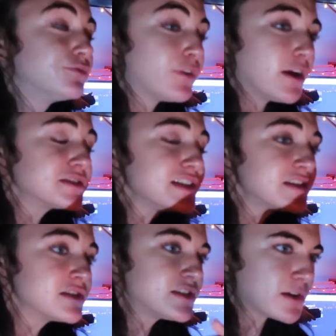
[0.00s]
Fall
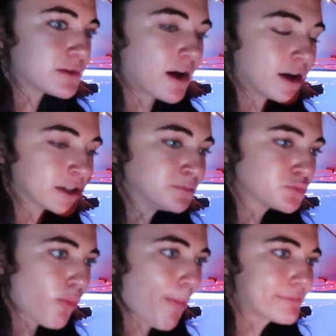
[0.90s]
season's so long.
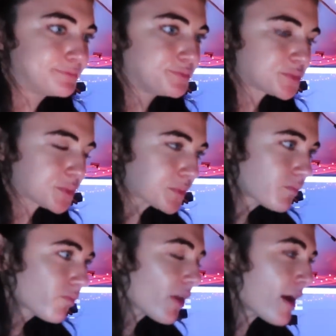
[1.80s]

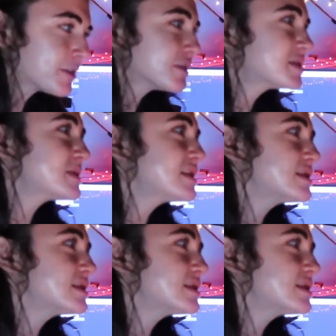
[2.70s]
And Christmas